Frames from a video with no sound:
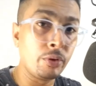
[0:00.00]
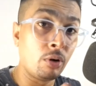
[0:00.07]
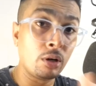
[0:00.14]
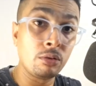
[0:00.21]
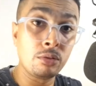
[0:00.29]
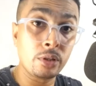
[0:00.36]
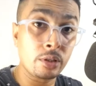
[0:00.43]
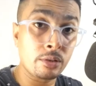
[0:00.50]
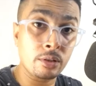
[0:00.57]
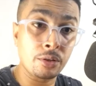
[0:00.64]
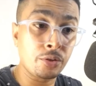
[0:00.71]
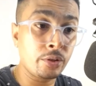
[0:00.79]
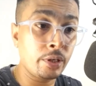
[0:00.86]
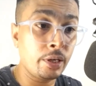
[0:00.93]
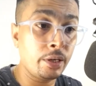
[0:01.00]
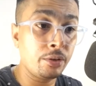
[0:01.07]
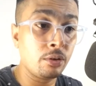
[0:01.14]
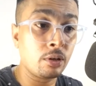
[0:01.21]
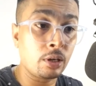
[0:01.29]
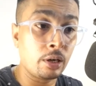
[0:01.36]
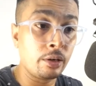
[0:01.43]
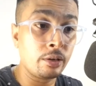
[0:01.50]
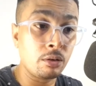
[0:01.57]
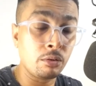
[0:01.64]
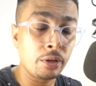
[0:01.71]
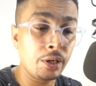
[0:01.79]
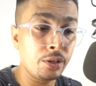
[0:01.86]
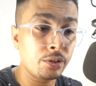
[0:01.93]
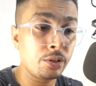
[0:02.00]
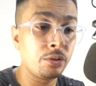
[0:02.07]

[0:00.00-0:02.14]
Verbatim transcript: want to just share your current location,